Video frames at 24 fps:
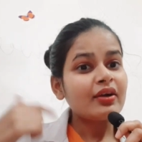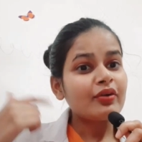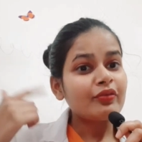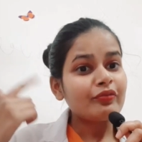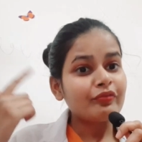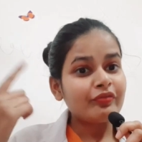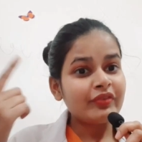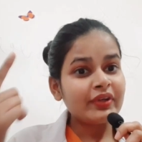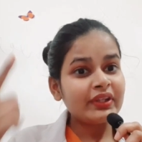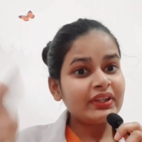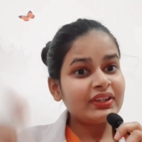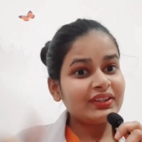
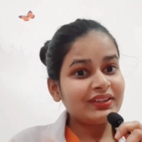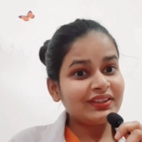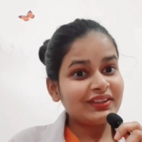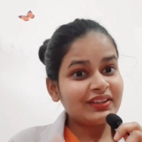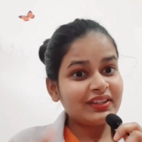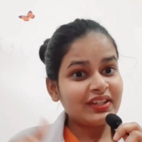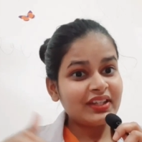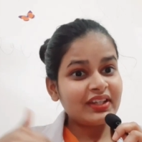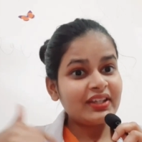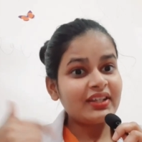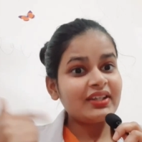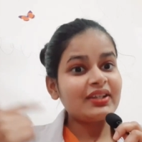with
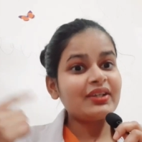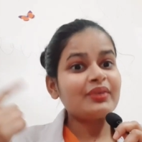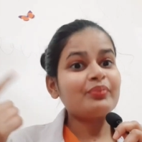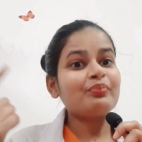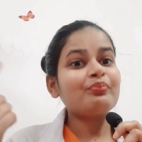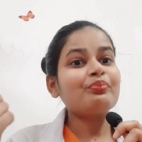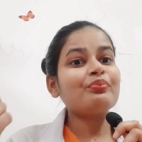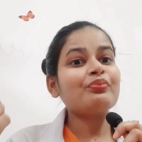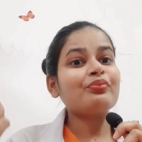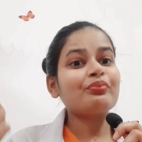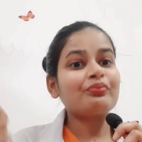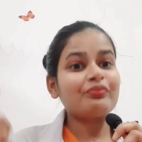their
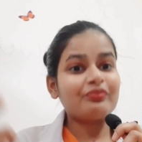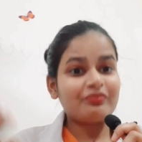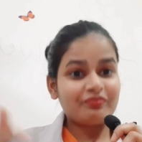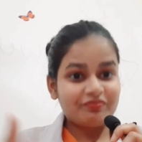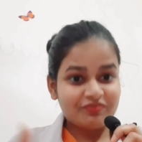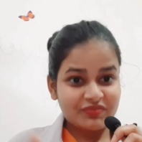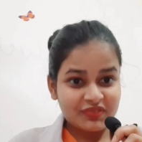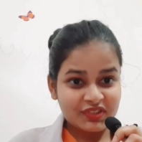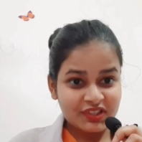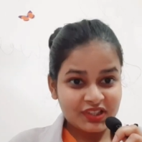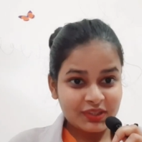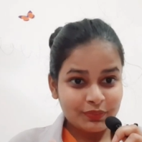
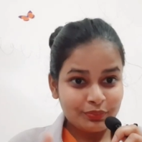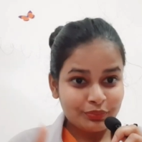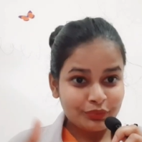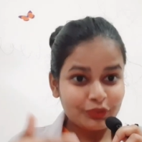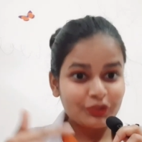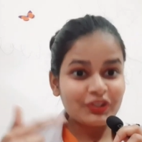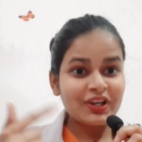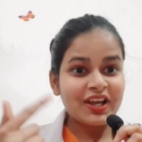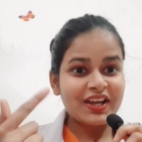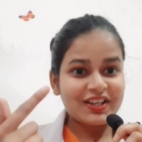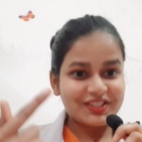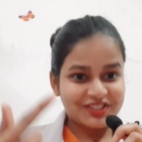
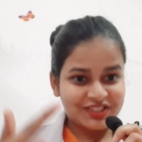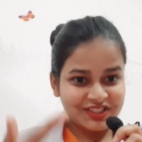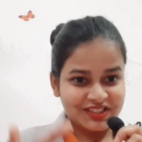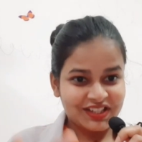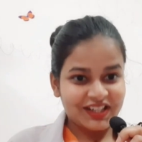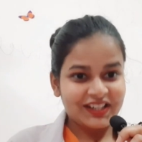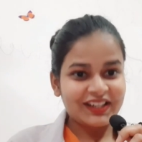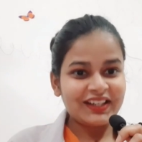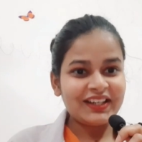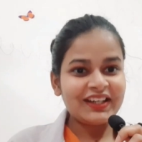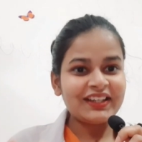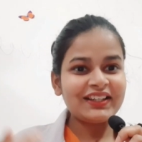
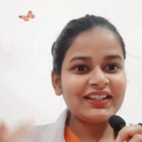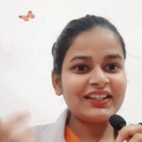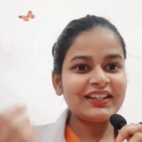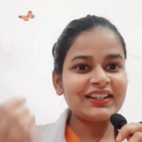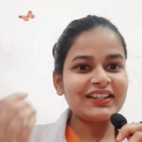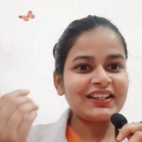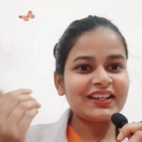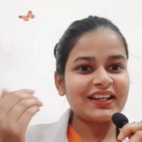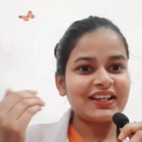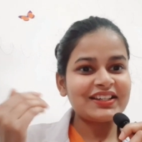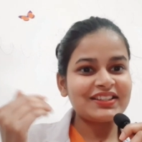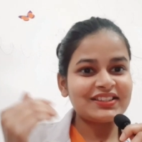reproduction, it will
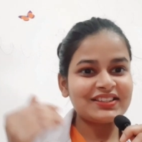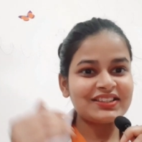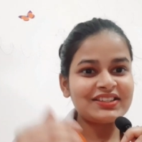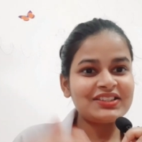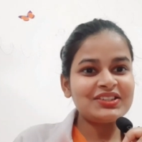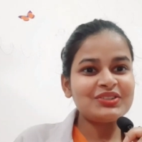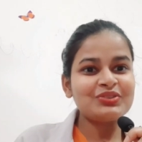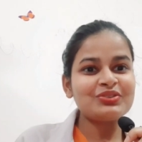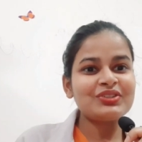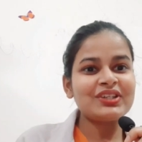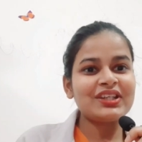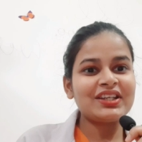
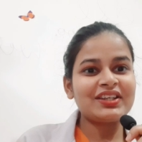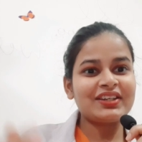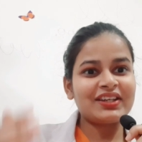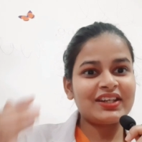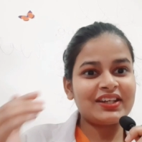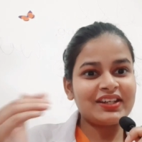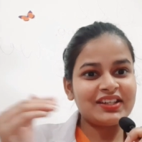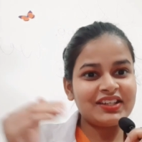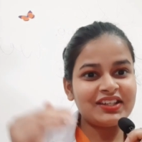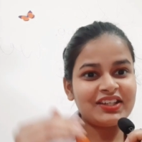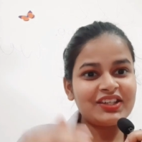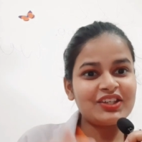continue
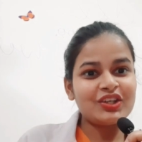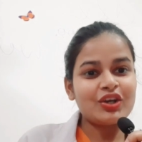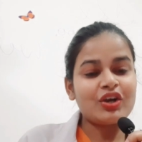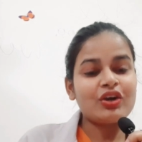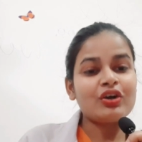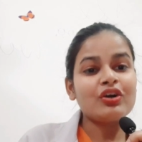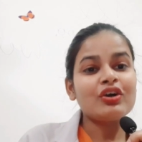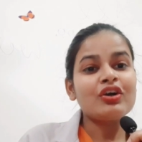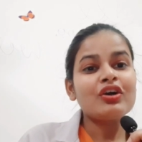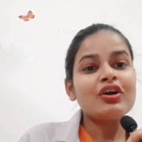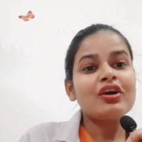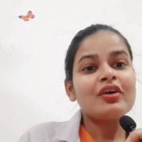degrading
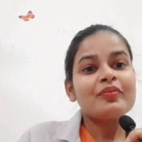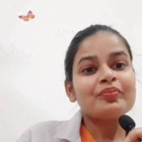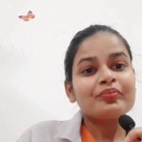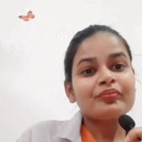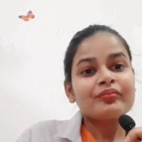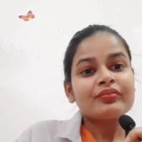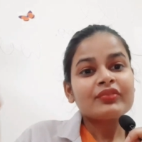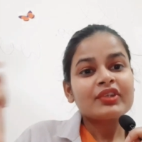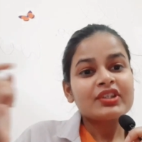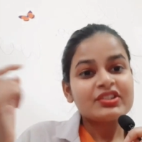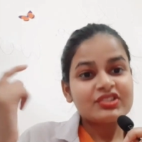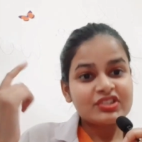your
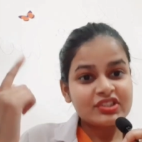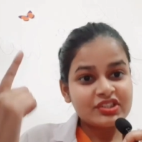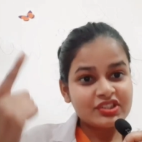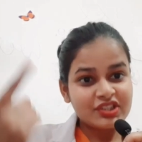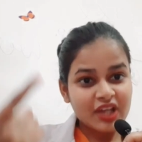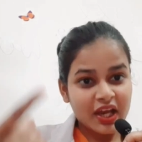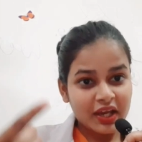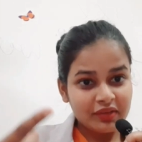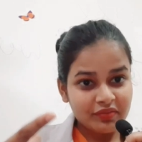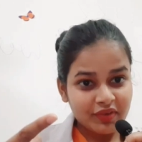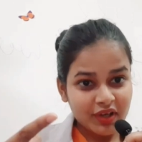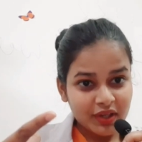
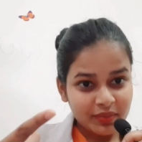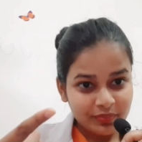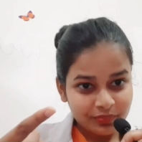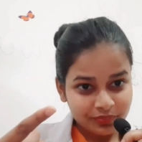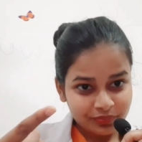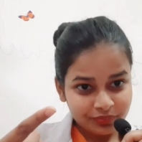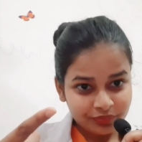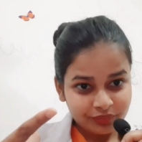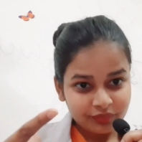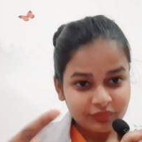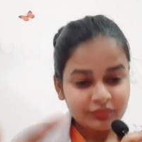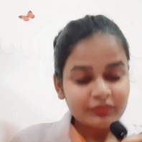gingiva,
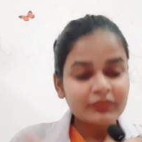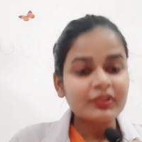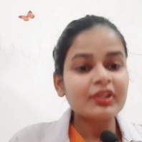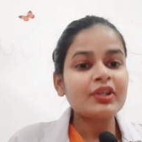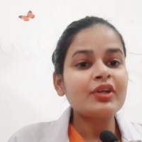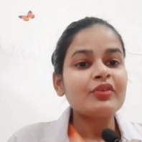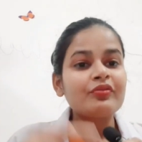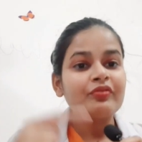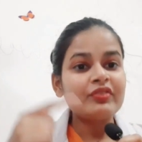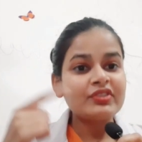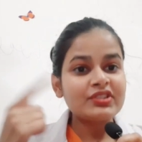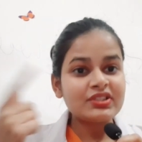
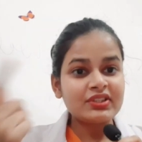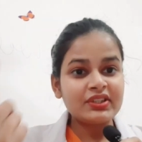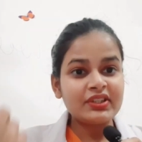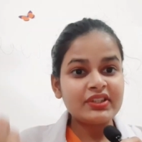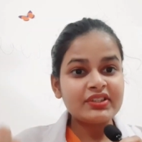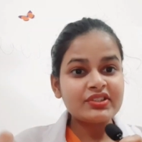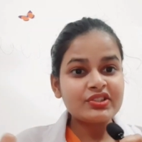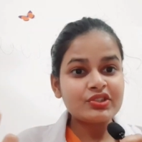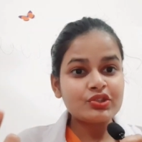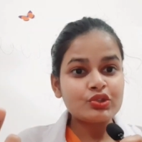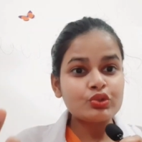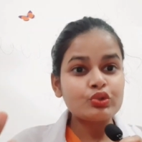which
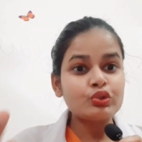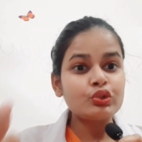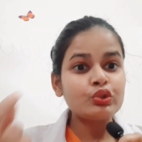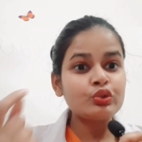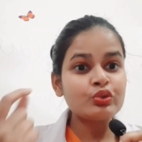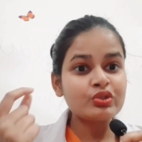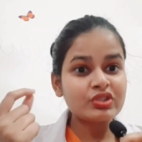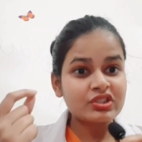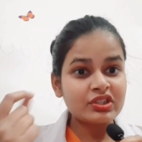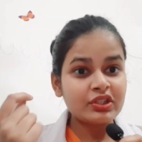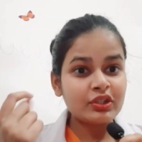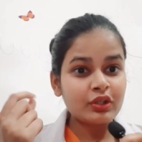leads to
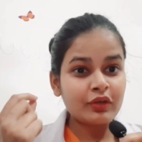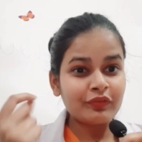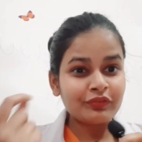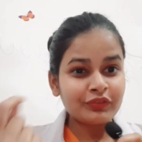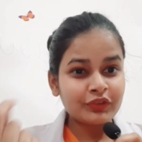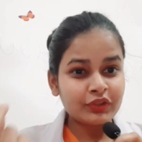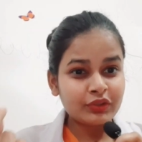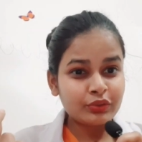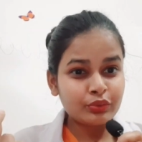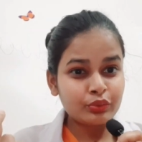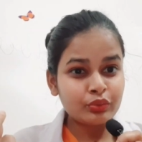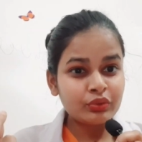loosening of
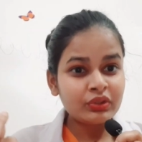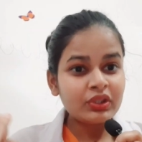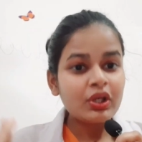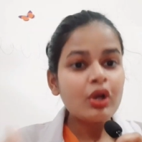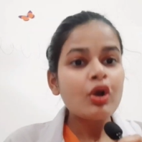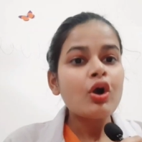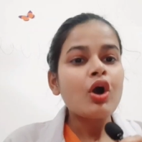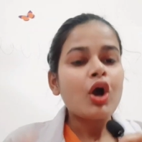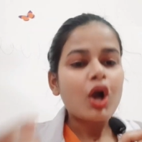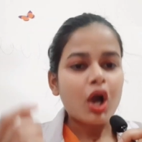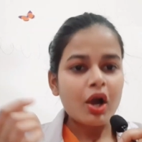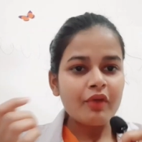the tooth.
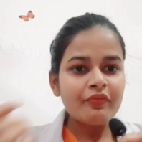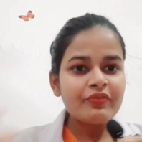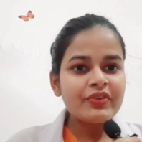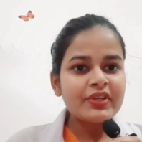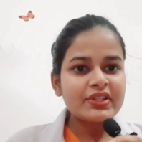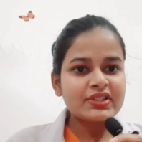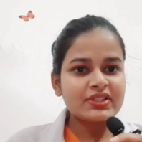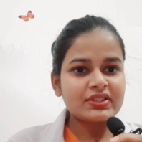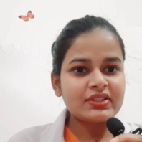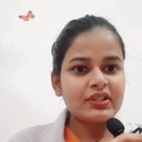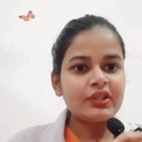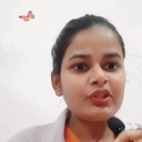
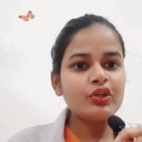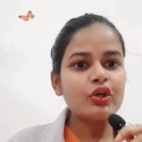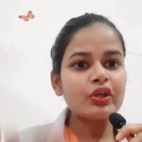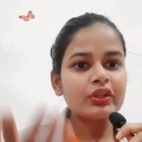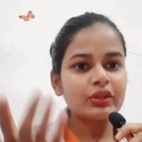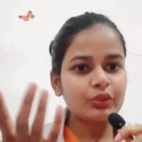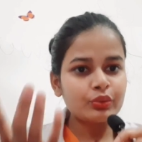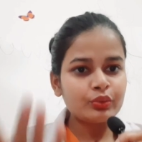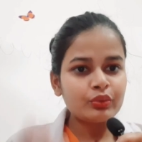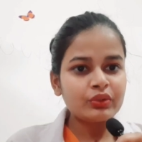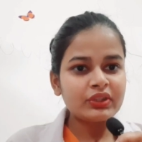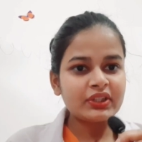Obviously your
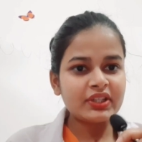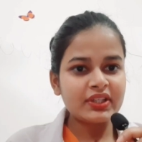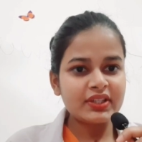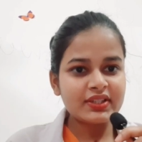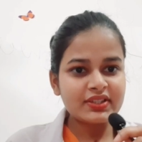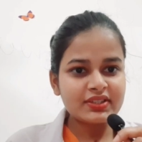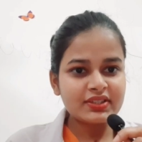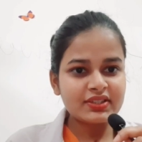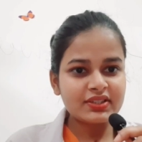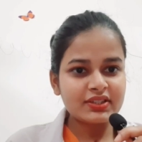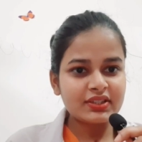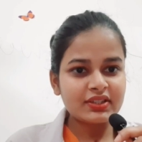tooth
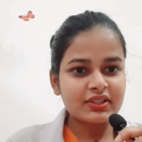is